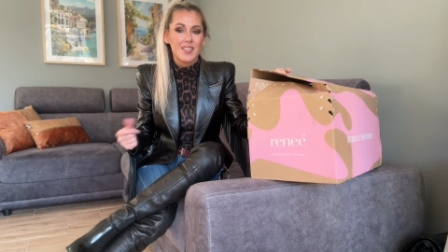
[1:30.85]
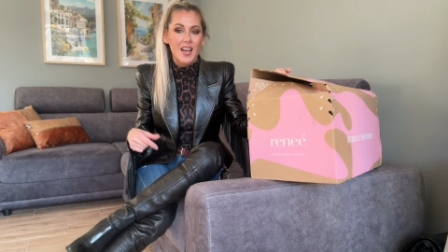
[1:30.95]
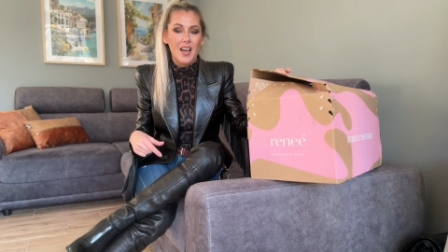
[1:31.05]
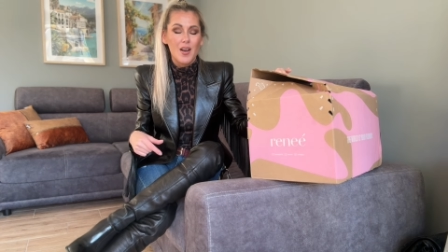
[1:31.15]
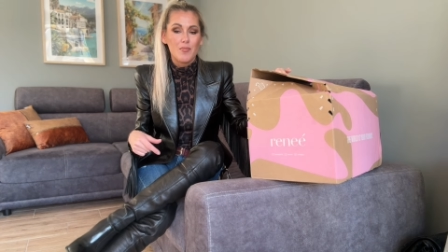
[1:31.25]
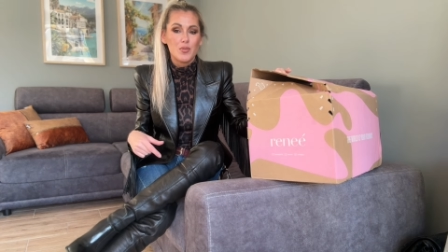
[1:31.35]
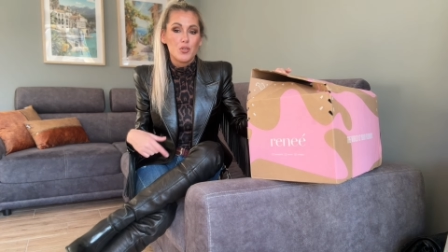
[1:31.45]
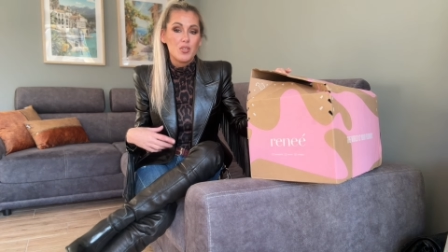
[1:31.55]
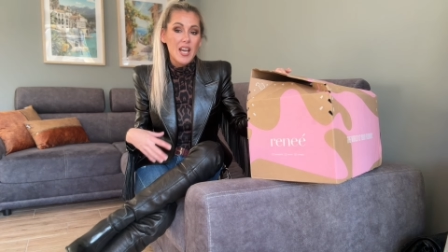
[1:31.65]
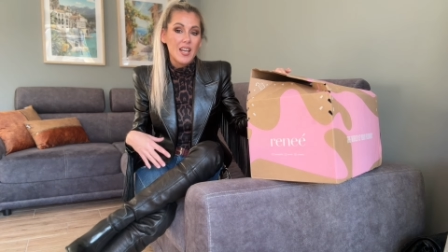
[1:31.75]
Um,
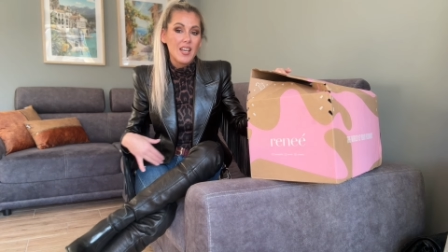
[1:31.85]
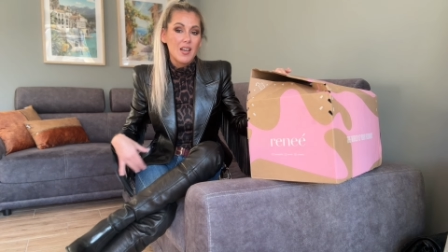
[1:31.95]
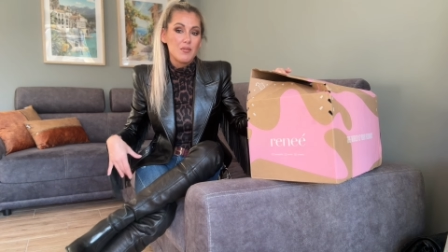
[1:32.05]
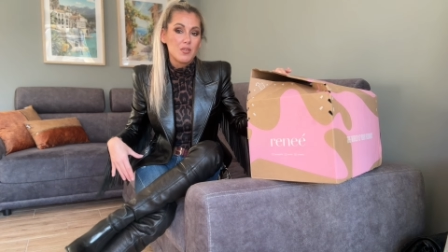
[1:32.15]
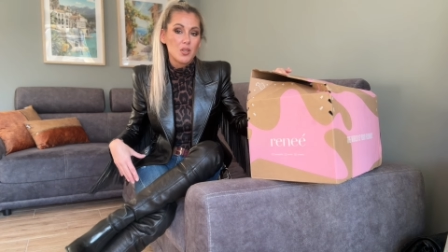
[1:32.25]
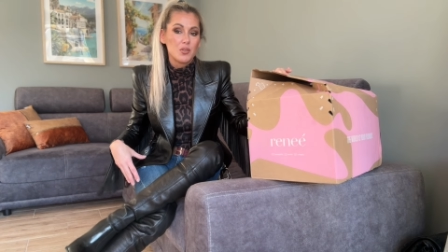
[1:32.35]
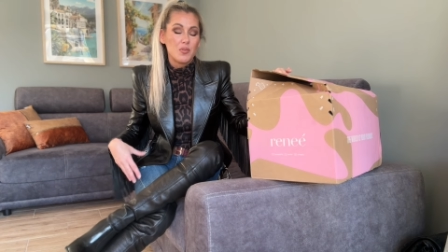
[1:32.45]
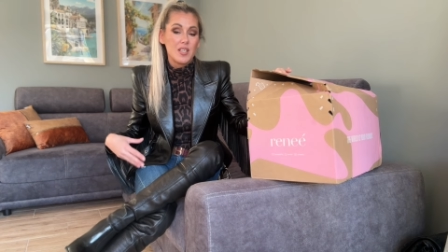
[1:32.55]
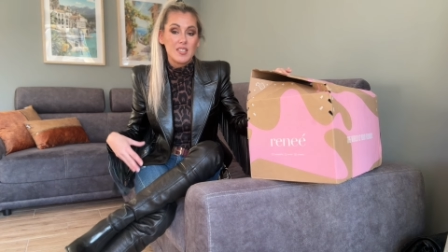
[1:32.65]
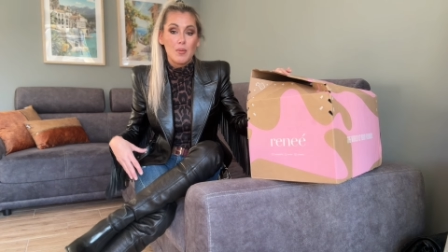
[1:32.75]
today I've got, for
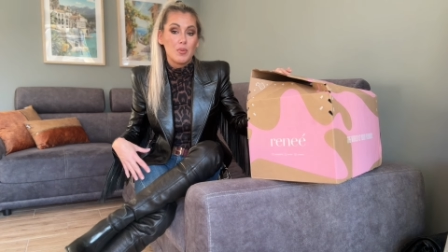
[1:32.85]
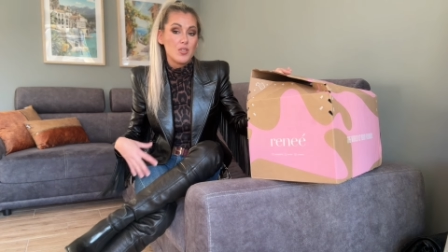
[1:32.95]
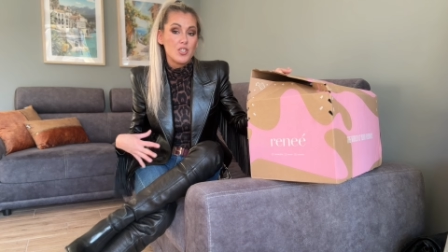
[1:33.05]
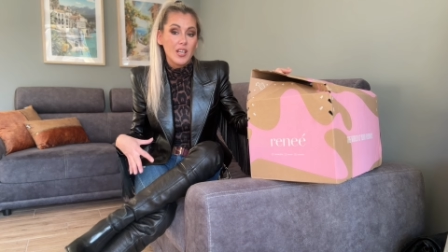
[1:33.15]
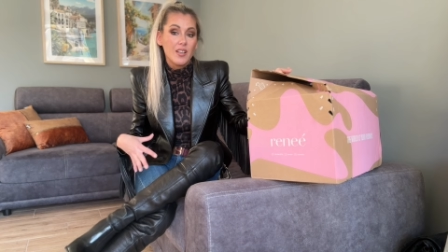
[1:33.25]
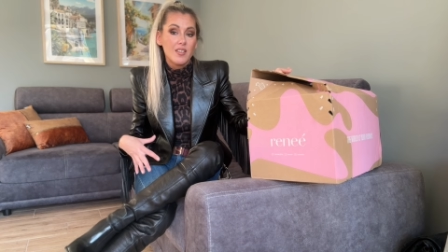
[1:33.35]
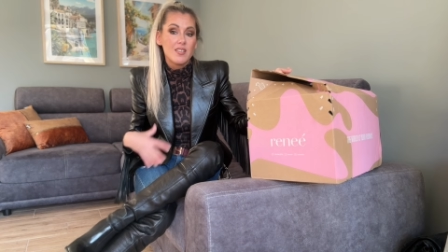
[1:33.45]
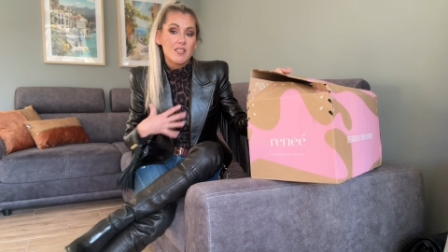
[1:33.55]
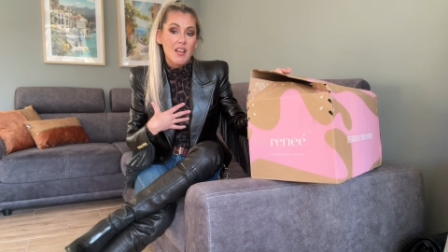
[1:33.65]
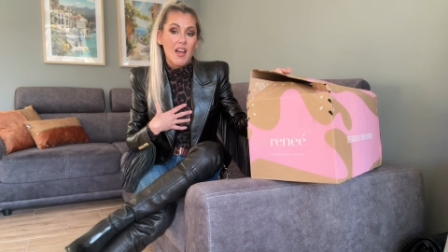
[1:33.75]
example,
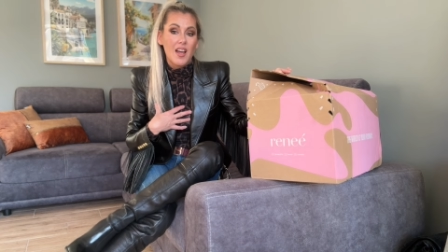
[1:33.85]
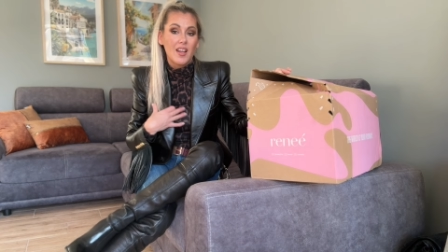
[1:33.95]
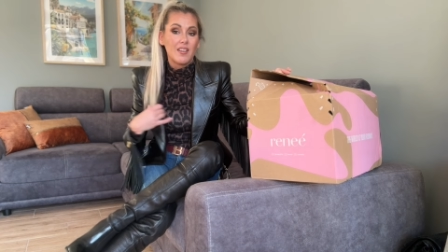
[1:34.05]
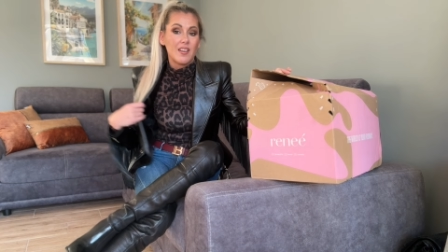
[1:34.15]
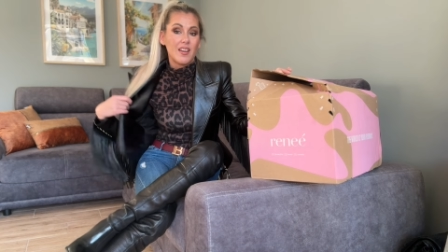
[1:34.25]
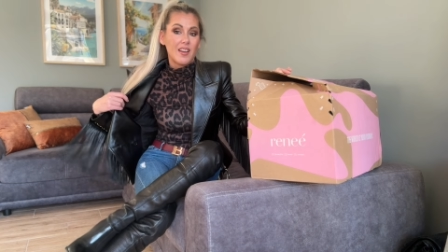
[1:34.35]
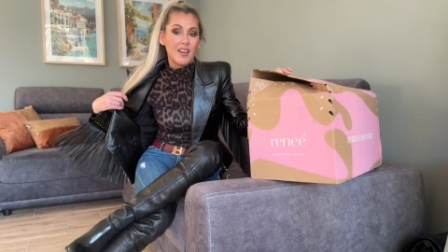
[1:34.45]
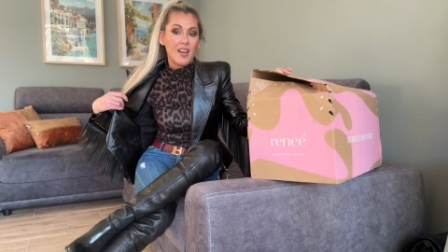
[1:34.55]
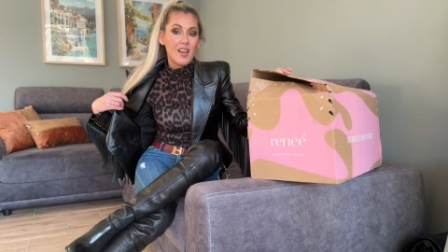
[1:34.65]
jeans and uh,